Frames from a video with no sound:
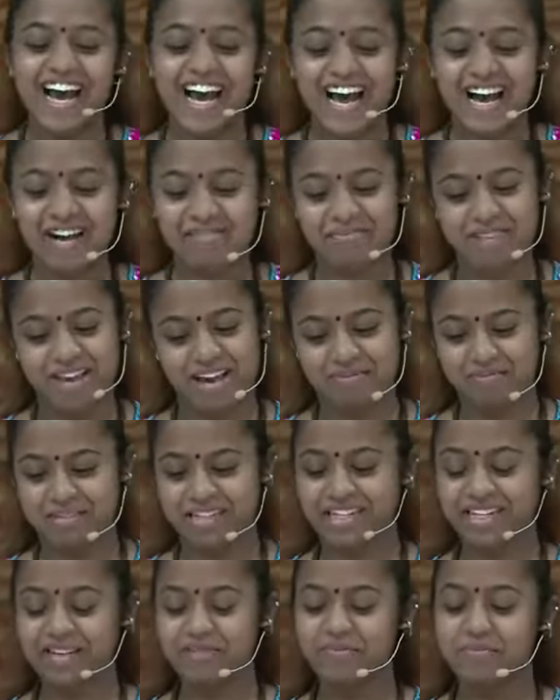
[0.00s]
I'm
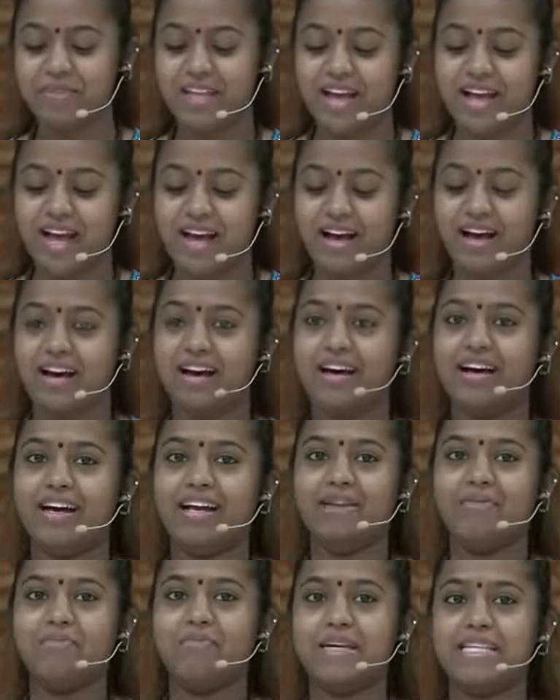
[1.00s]
Yamini,
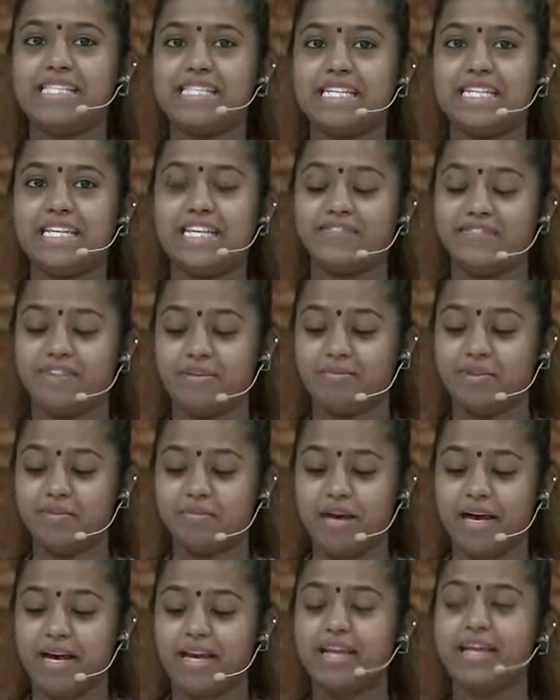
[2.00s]
and I'm basically from
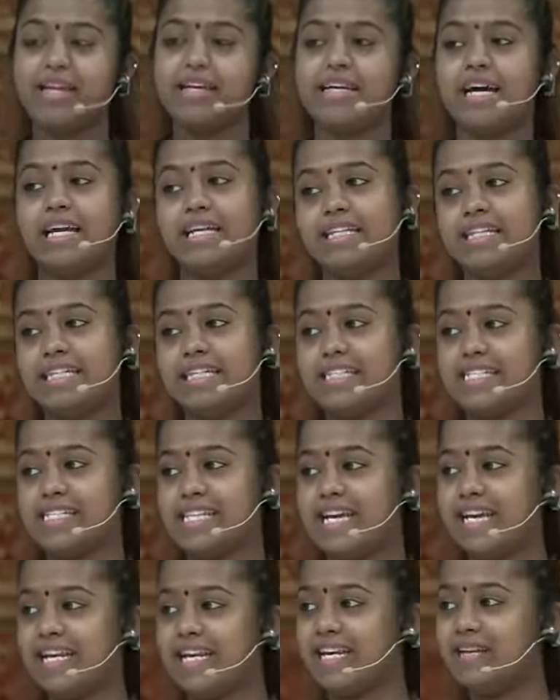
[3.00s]
Dubai, currently
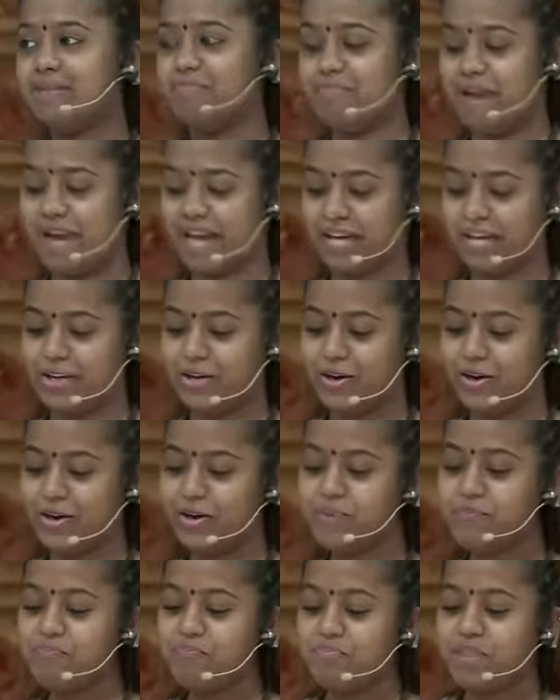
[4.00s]
residing in
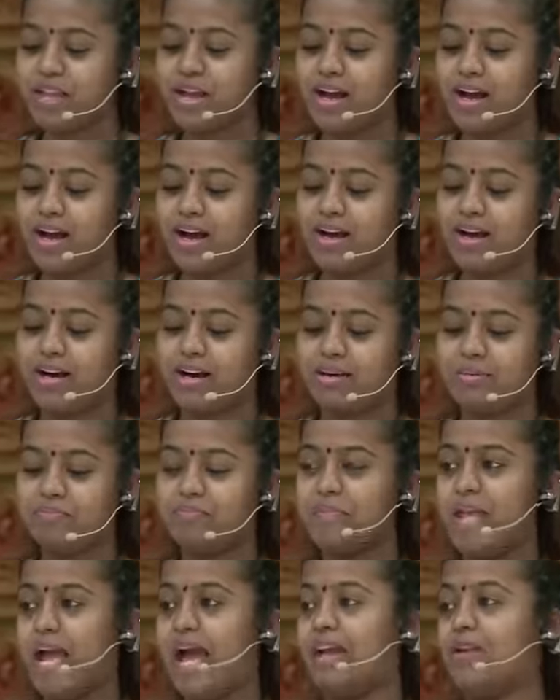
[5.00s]
Bangalore. I
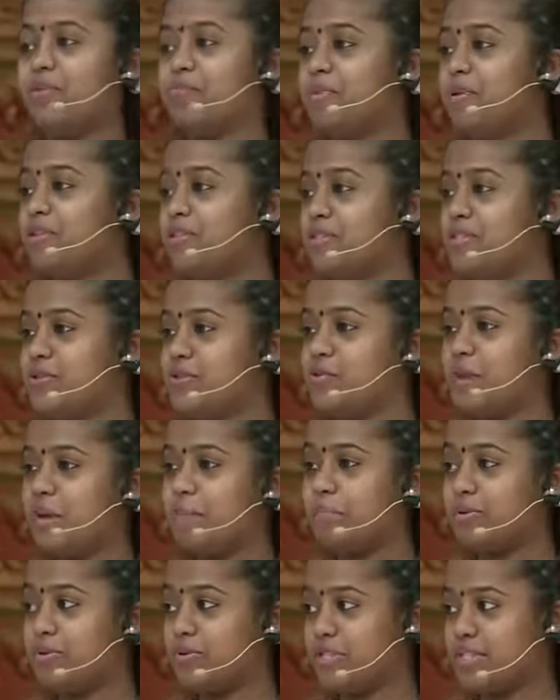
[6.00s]
had to pursue my
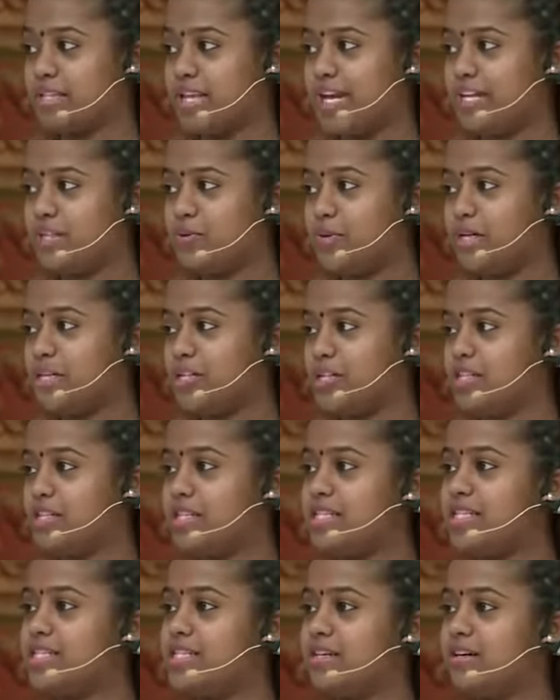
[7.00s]
post-graduation
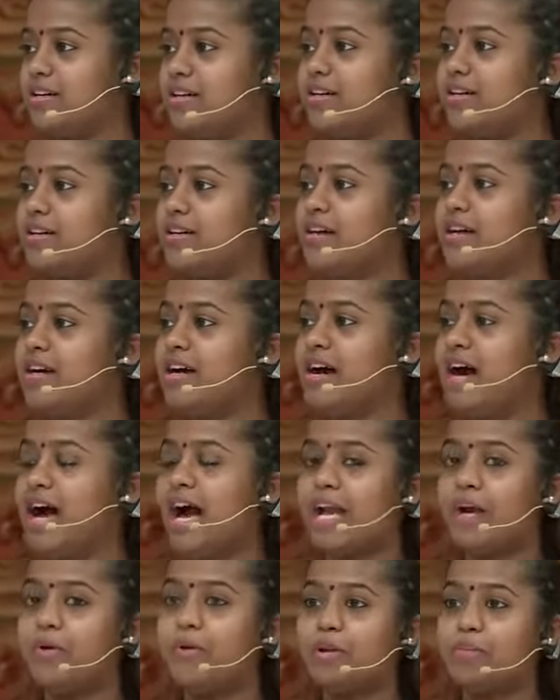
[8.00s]
this year.
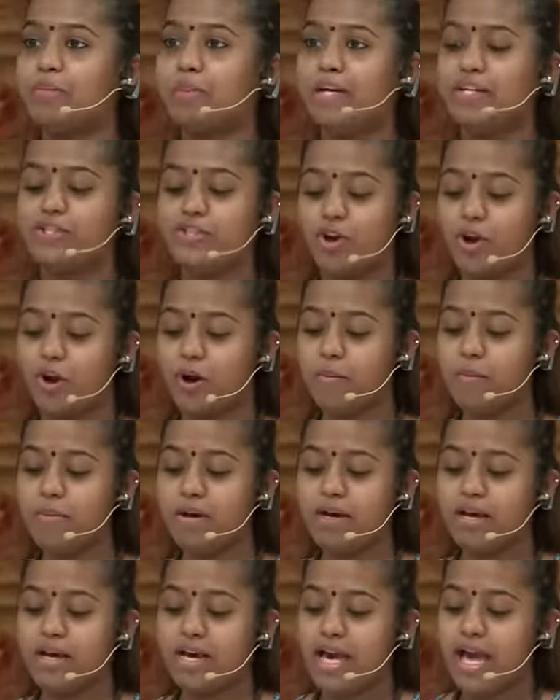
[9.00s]
I quit my job,
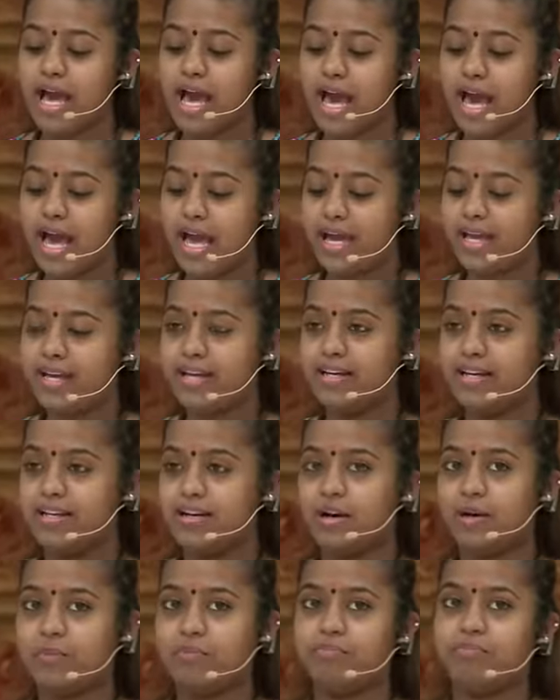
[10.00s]
and
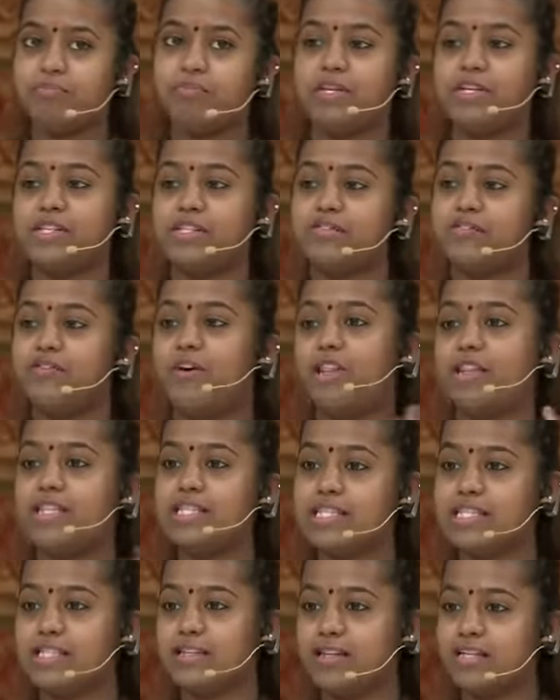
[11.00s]
because of all
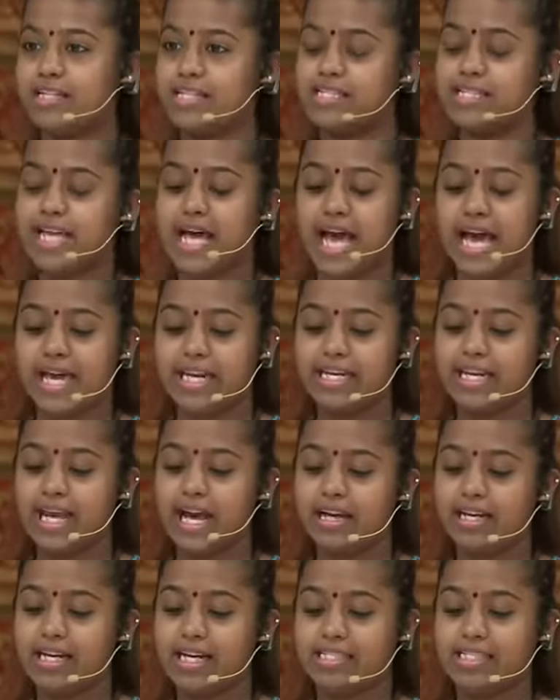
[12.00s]
this circus, I had an
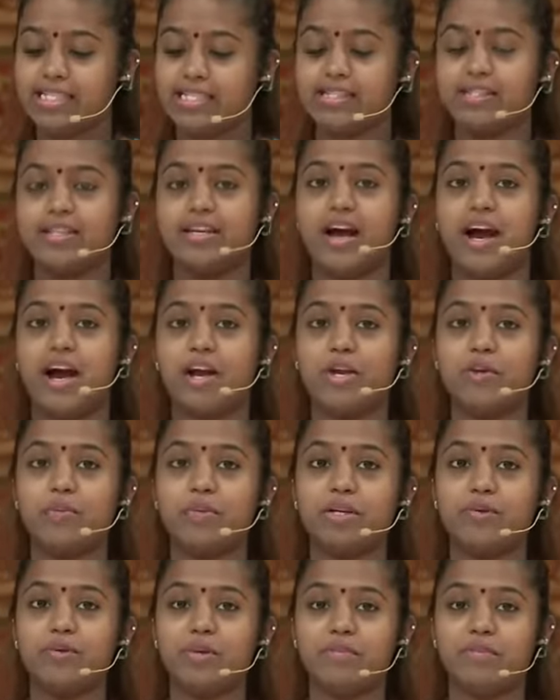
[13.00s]
unnecessary
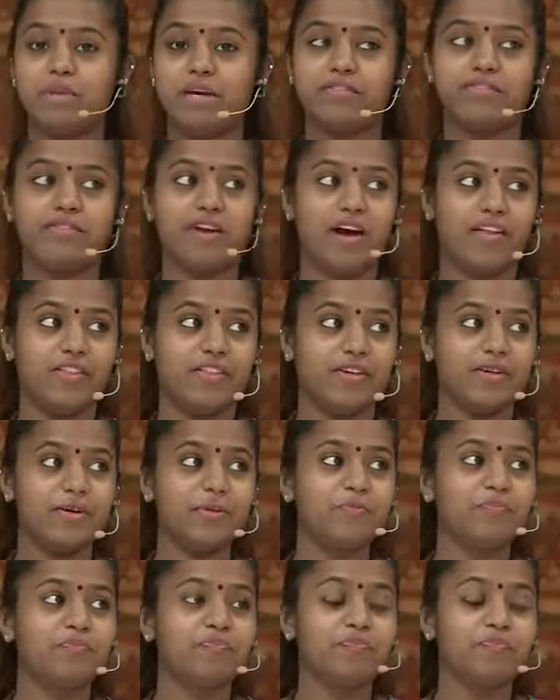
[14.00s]
argument with my father.